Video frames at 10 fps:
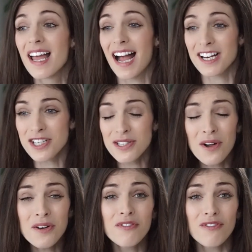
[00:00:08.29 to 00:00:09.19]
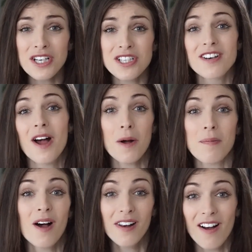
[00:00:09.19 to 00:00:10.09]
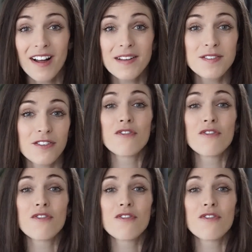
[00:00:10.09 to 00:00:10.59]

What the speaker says: and just kind of freshen up our lives,